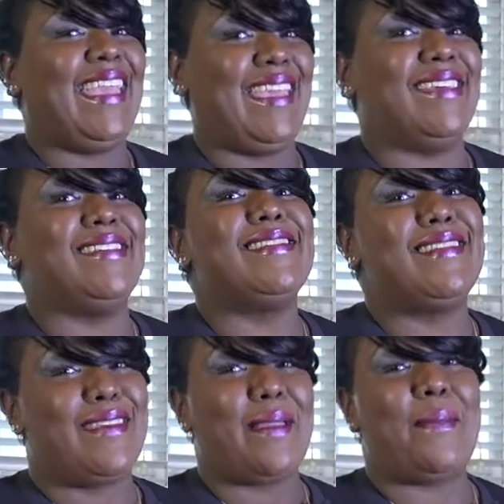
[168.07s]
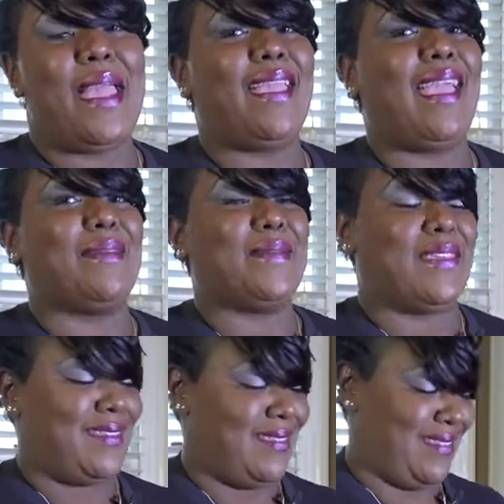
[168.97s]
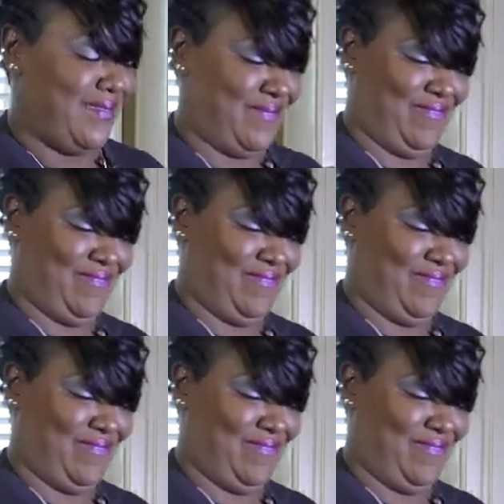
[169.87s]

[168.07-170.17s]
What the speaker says: is pancake mix.